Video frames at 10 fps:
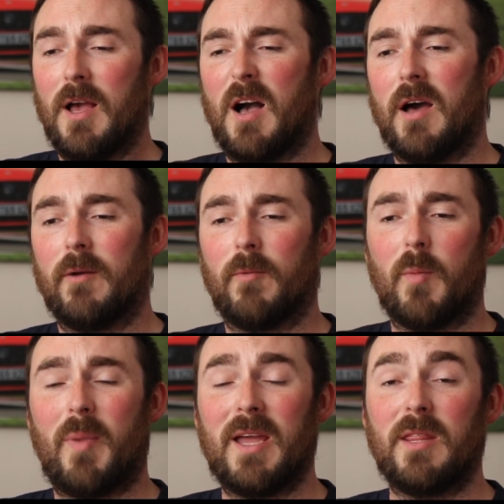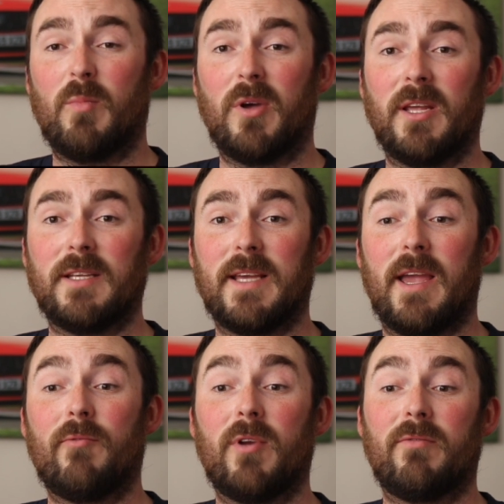I don't want to pay the money to
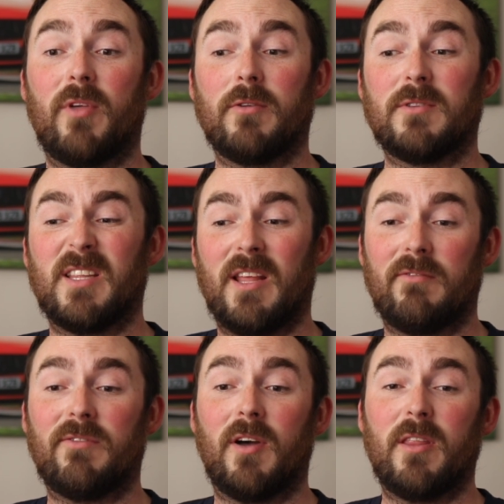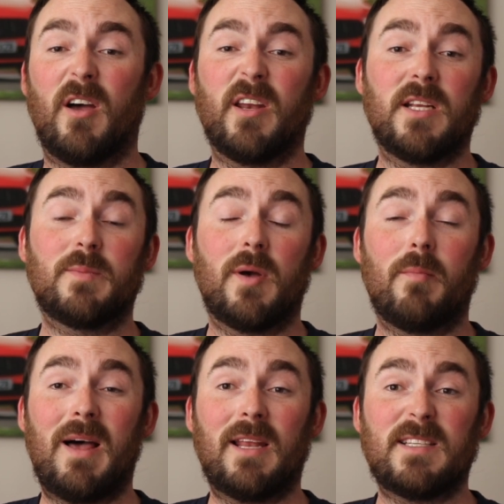get rid of those and then find that I need to put
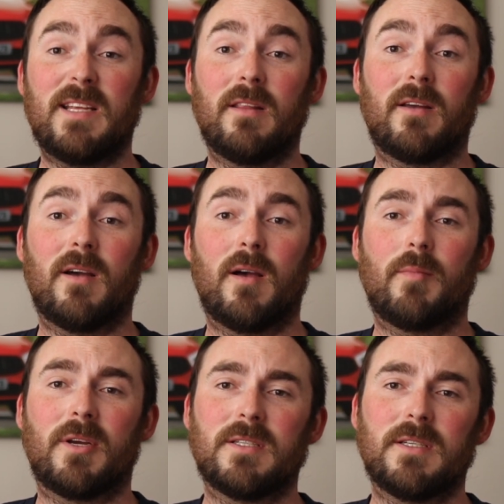ballast in the car because